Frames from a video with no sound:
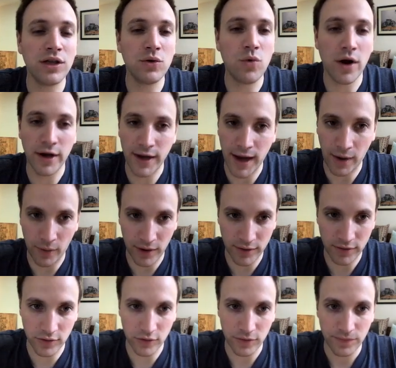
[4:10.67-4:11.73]
one
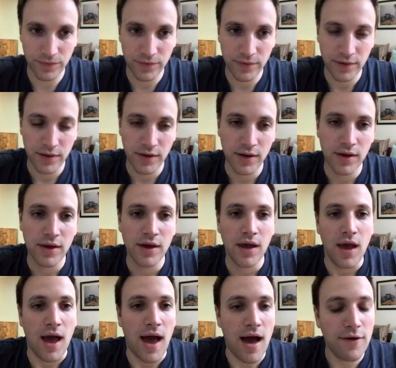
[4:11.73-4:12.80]
character.
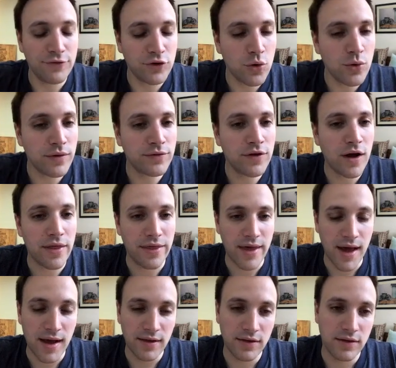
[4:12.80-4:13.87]
After we've done
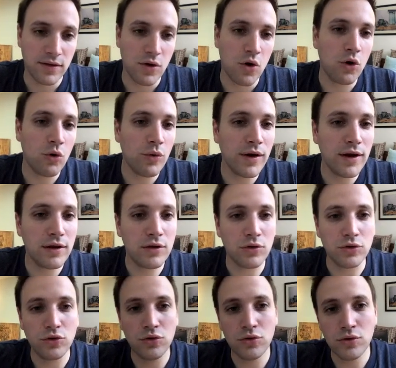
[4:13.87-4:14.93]
that, all we need to
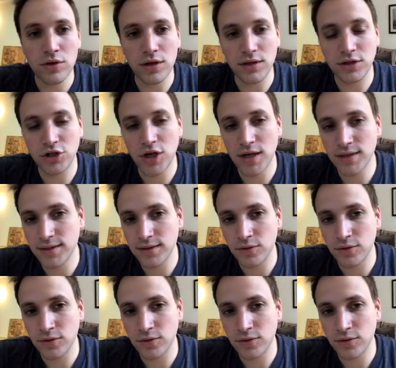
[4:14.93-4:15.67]
do is just